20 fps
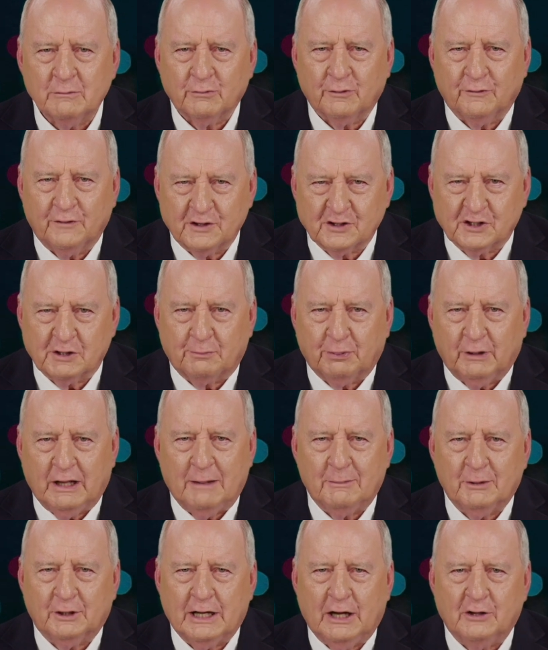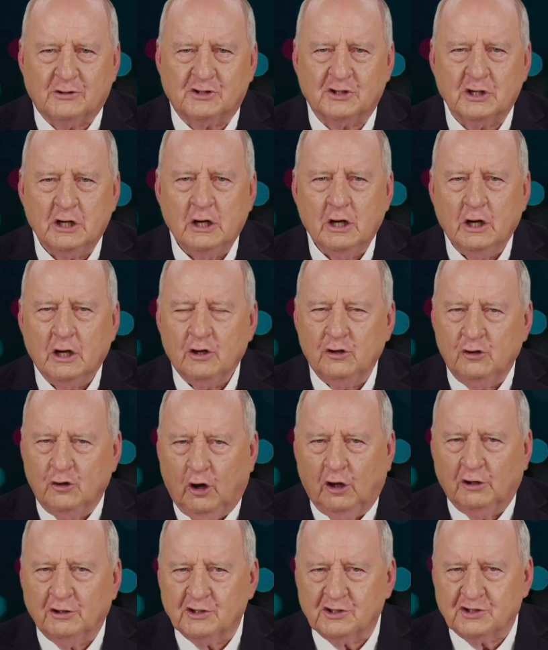Professor Plimer notes
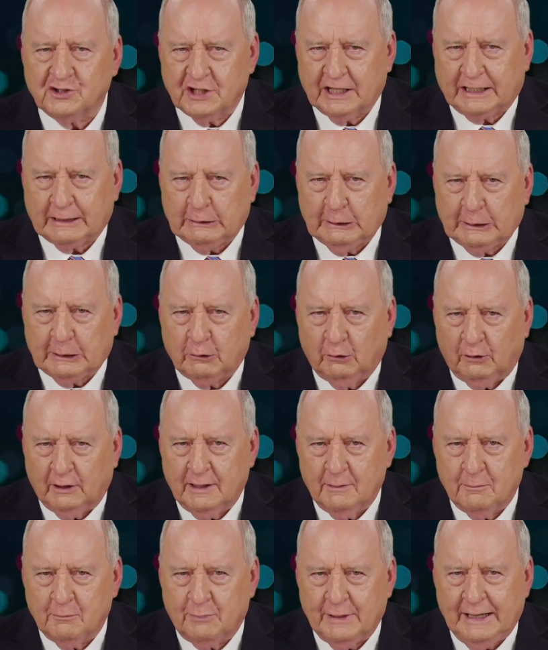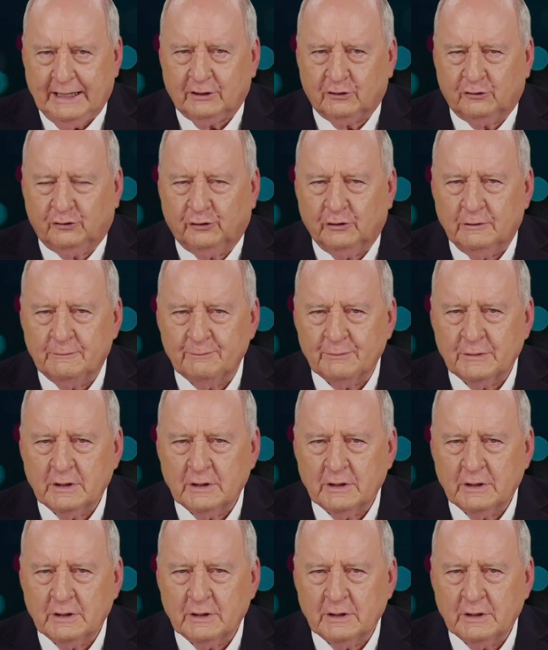non-cyclical impacts,